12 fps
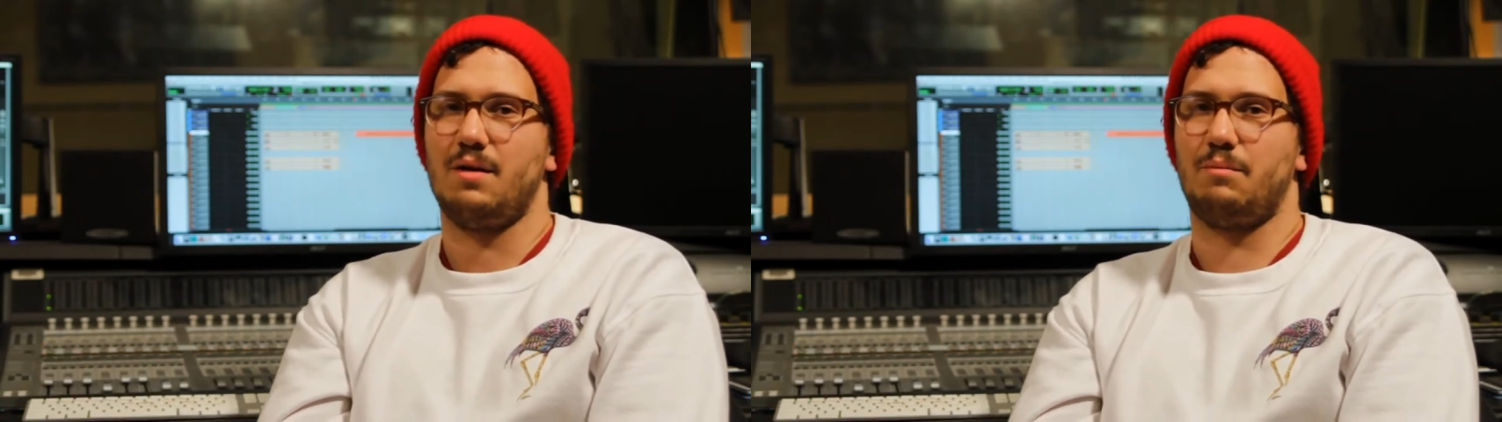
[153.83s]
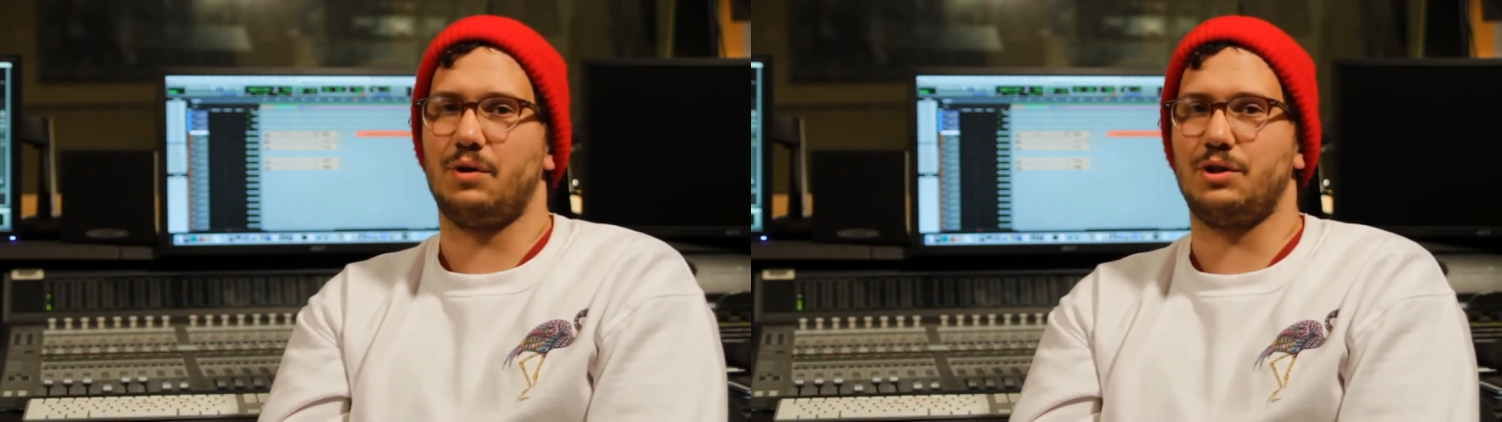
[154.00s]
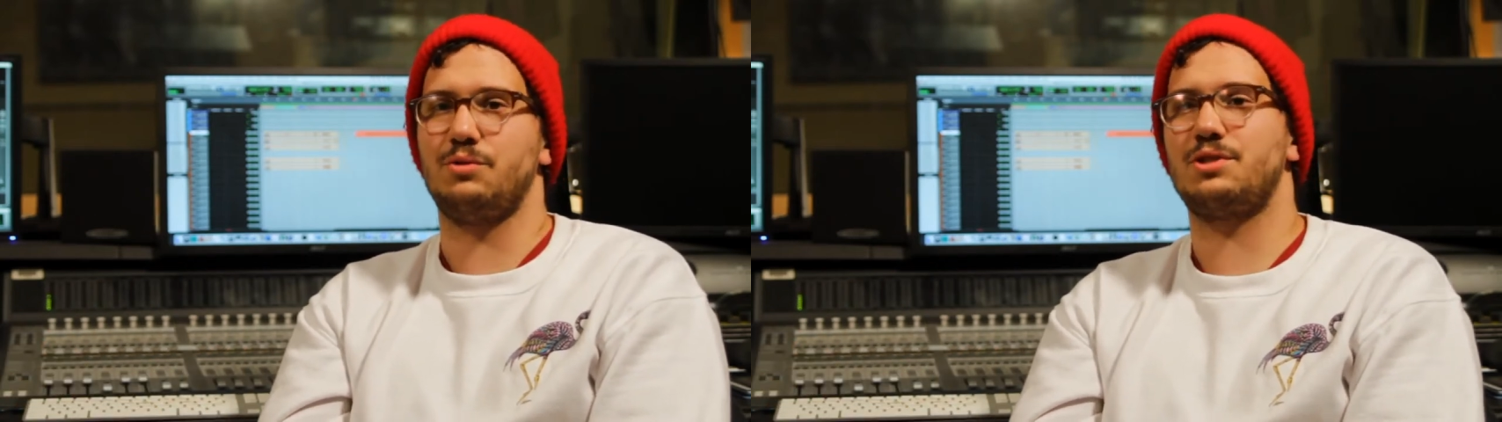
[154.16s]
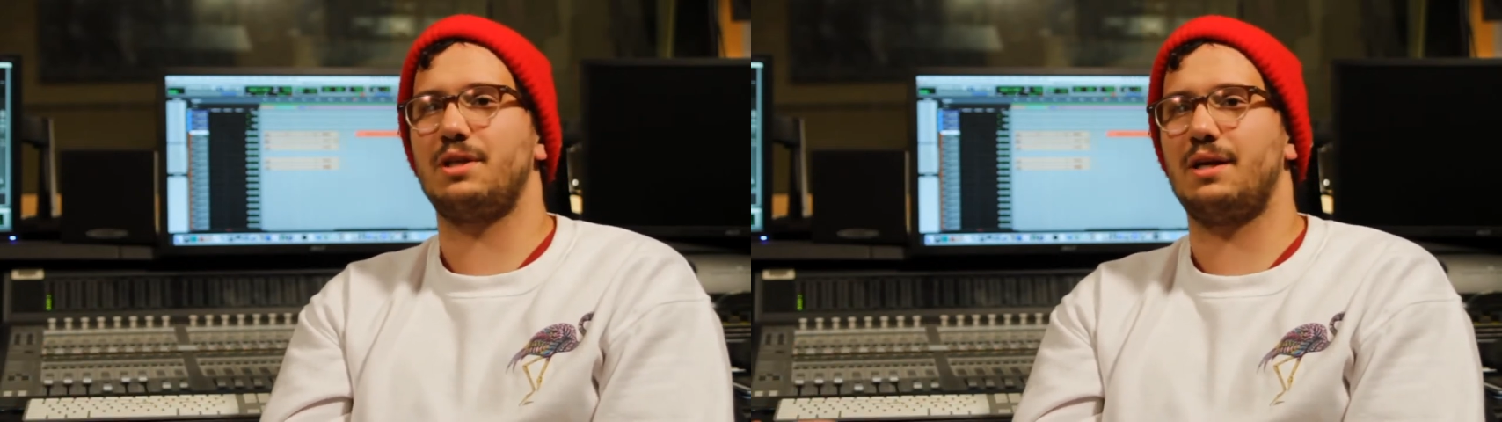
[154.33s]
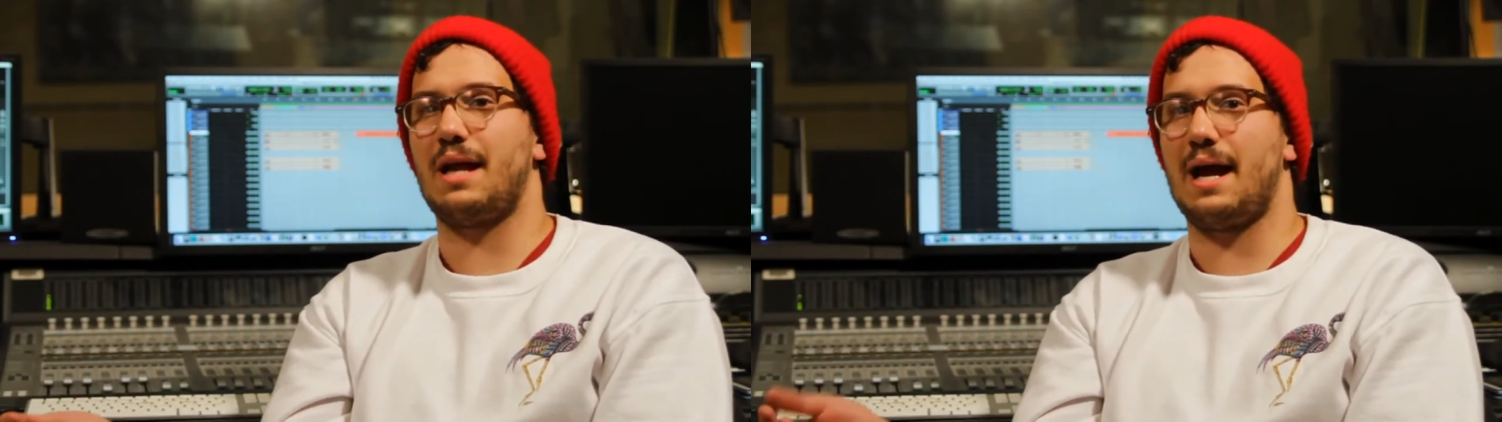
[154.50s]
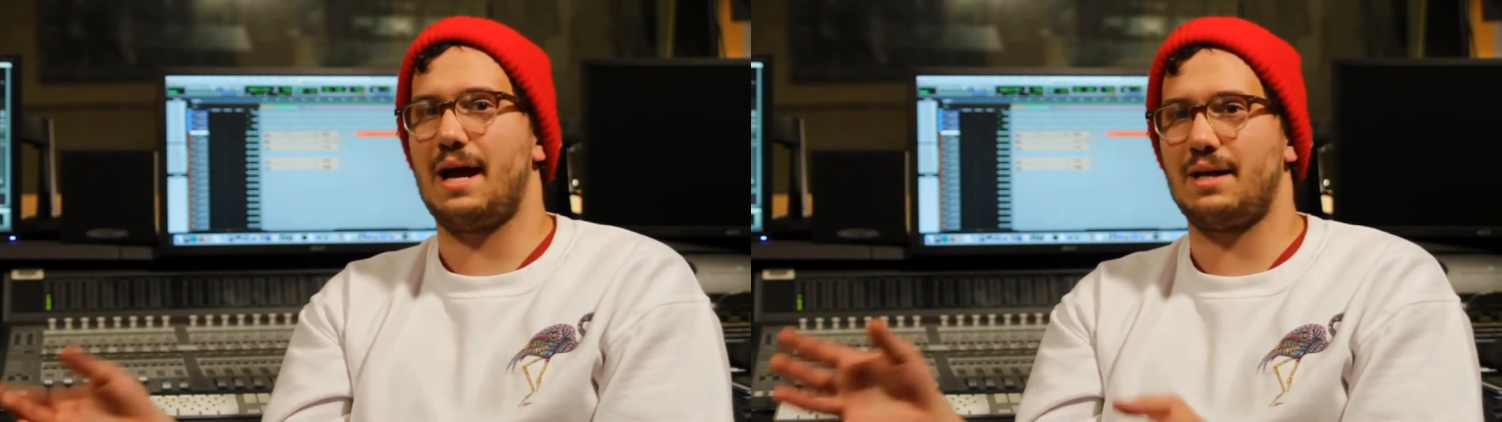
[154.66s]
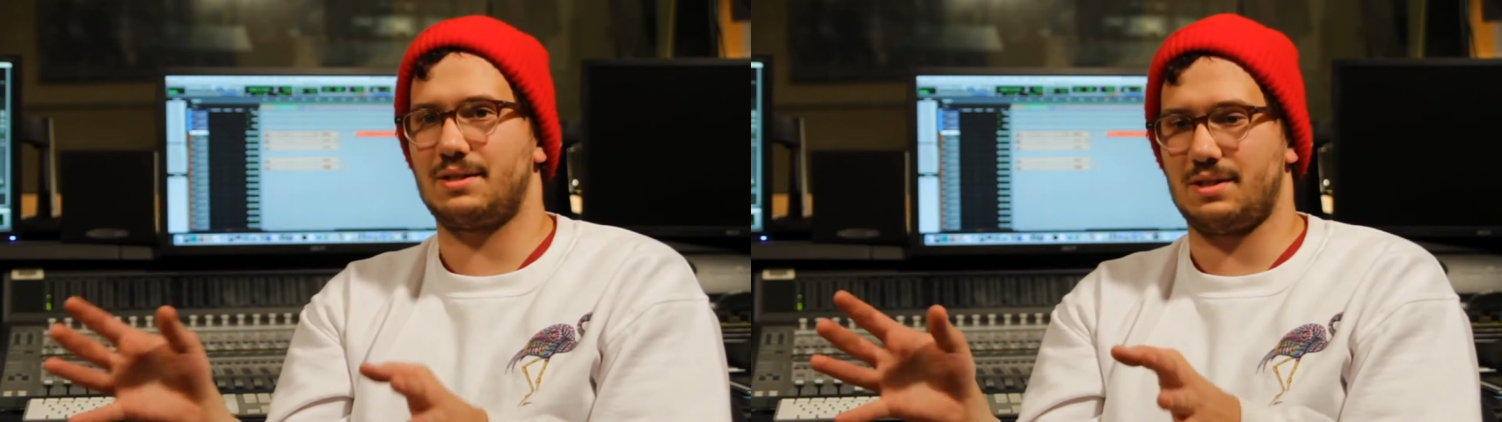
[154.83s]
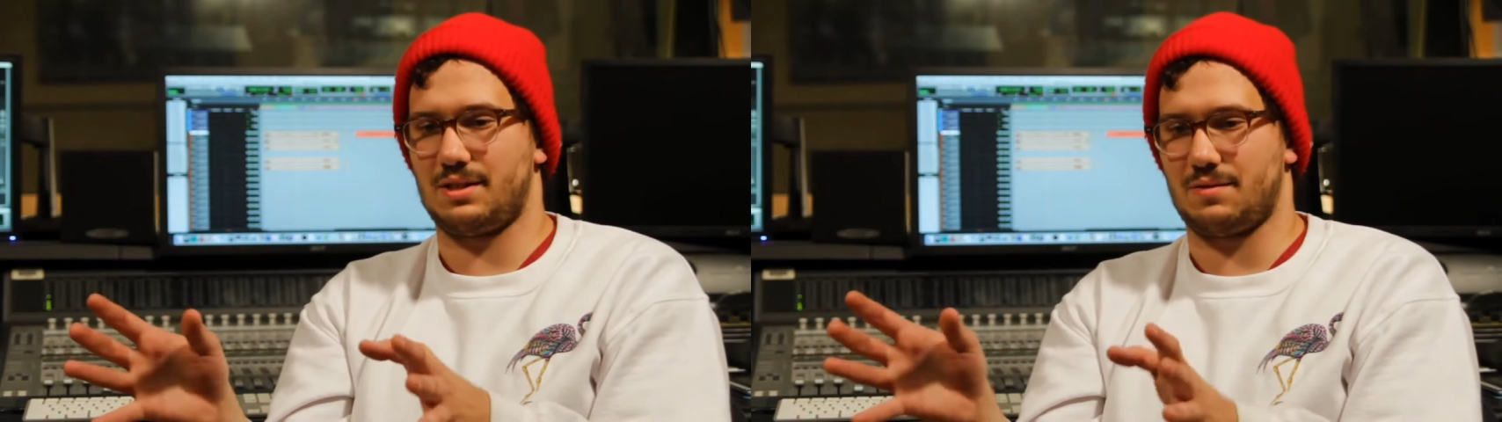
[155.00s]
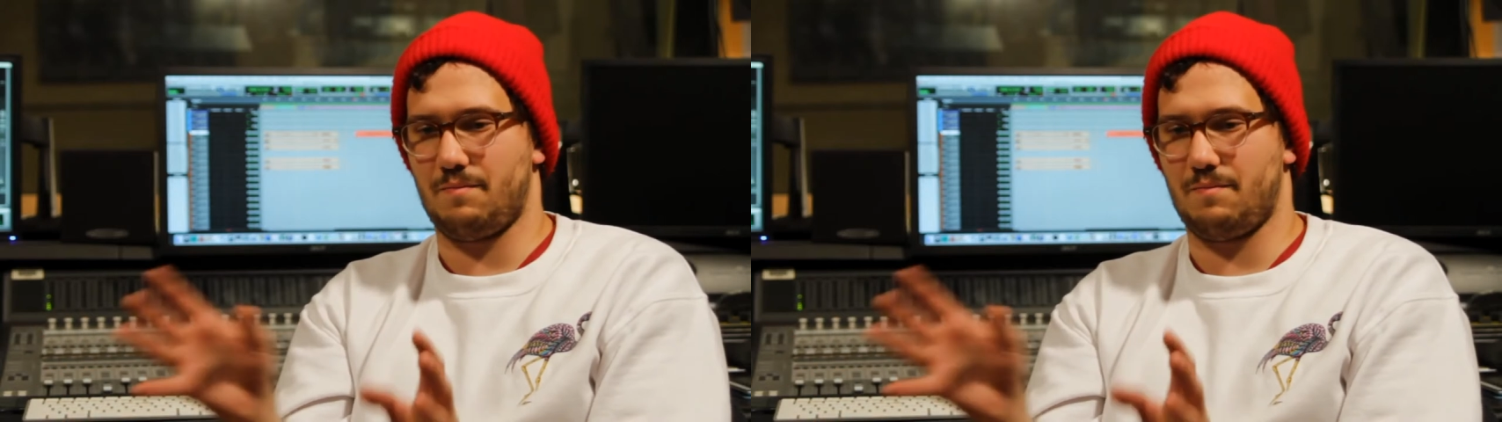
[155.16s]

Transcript: But using it as its